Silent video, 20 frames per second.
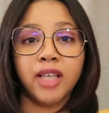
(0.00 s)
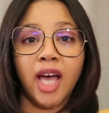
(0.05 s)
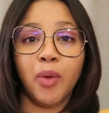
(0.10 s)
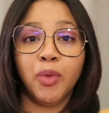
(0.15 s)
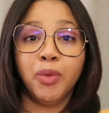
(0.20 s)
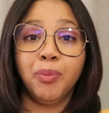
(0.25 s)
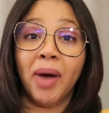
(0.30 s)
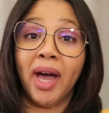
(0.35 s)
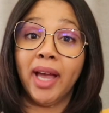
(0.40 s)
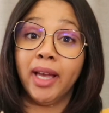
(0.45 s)
I
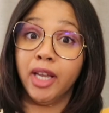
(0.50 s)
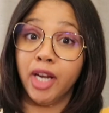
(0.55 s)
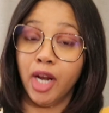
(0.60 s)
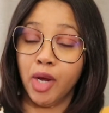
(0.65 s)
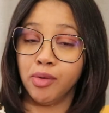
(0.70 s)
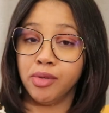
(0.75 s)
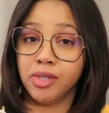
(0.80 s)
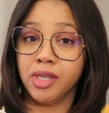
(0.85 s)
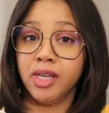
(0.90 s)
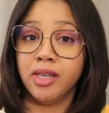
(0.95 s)
would buy
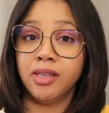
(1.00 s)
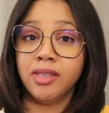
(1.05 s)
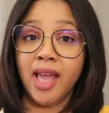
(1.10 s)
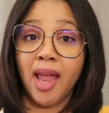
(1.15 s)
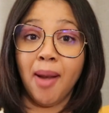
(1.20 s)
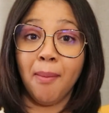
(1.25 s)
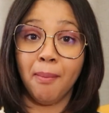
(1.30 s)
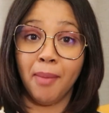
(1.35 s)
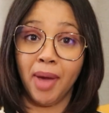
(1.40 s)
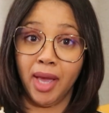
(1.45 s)
groceries
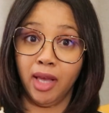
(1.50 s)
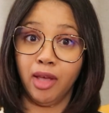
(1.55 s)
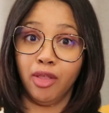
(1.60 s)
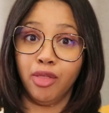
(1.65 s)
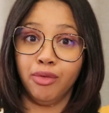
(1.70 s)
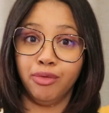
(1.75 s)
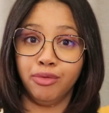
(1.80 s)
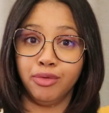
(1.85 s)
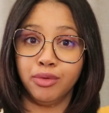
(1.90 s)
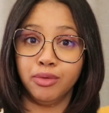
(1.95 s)
and make
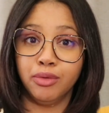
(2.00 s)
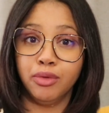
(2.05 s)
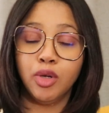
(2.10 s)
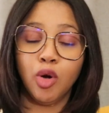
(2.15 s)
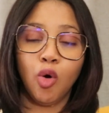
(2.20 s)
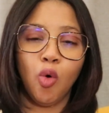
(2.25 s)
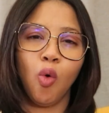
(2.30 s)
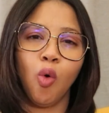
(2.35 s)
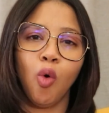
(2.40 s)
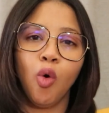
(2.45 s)
the
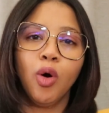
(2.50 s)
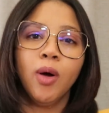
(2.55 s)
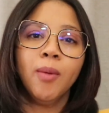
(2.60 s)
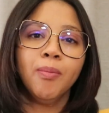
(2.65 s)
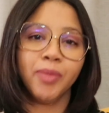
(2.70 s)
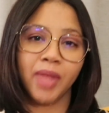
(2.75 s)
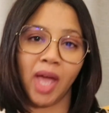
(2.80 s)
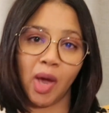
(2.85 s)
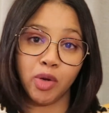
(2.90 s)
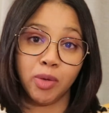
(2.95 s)
food, or
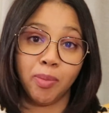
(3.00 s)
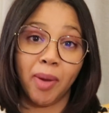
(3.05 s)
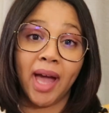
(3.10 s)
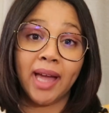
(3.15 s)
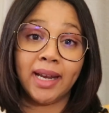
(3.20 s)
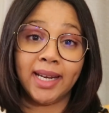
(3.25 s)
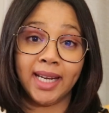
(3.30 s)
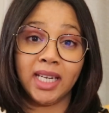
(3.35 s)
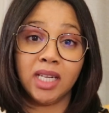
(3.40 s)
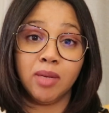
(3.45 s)
I would buy
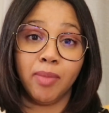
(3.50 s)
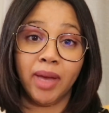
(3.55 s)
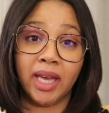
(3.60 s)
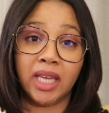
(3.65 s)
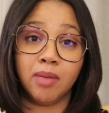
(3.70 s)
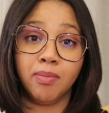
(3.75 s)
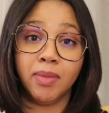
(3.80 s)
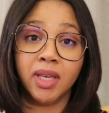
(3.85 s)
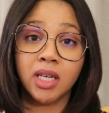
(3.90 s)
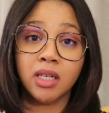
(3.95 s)

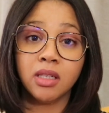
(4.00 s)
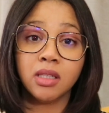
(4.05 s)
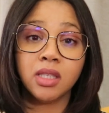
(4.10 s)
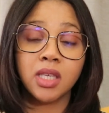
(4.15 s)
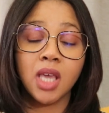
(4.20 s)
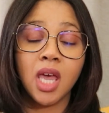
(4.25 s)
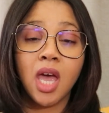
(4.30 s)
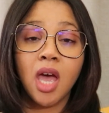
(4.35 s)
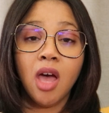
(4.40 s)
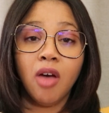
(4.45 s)
ready-made meals
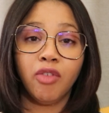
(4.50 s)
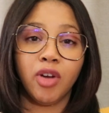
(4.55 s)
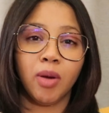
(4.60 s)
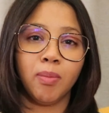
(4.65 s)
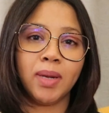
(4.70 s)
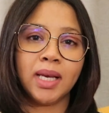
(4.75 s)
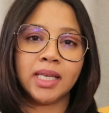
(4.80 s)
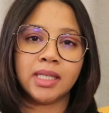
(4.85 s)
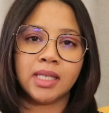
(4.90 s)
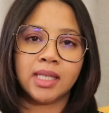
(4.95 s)
from
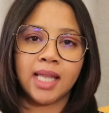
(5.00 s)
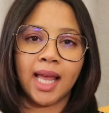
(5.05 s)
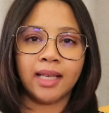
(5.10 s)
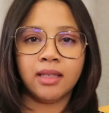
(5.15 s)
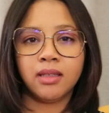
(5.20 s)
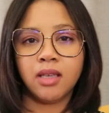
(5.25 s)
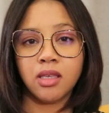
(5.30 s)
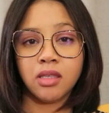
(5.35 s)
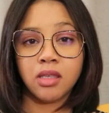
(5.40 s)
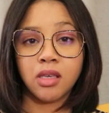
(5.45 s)
places
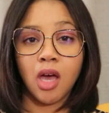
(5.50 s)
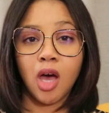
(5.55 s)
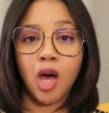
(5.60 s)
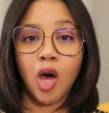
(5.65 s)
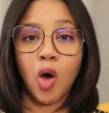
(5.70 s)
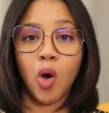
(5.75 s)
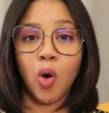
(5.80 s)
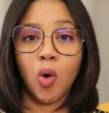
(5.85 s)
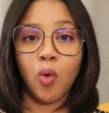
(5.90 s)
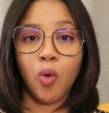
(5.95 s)
like
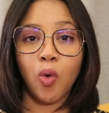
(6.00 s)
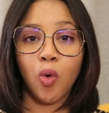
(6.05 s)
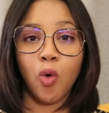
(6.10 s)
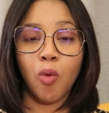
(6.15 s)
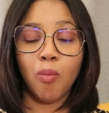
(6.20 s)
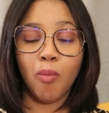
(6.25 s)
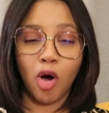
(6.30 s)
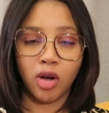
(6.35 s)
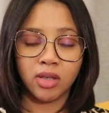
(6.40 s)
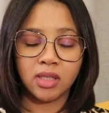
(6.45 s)
Tesco or
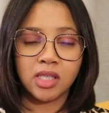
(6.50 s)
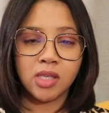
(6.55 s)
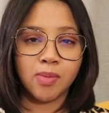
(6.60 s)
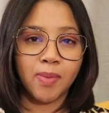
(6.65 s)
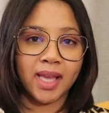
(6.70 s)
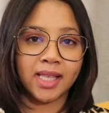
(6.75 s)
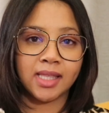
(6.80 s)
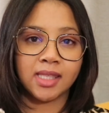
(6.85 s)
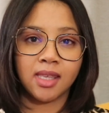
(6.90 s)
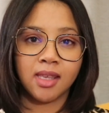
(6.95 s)
Marks and
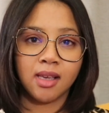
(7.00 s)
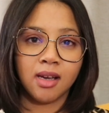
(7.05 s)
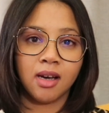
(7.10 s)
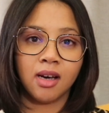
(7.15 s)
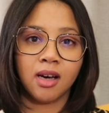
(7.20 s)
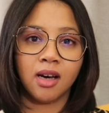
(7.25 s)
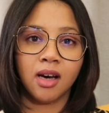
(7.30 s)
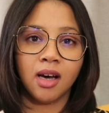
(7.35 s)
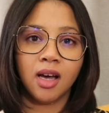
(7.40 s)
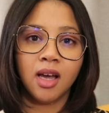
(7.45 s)

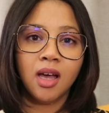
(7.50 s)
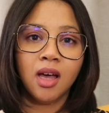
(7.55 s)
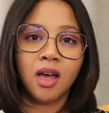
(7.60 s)
Spencer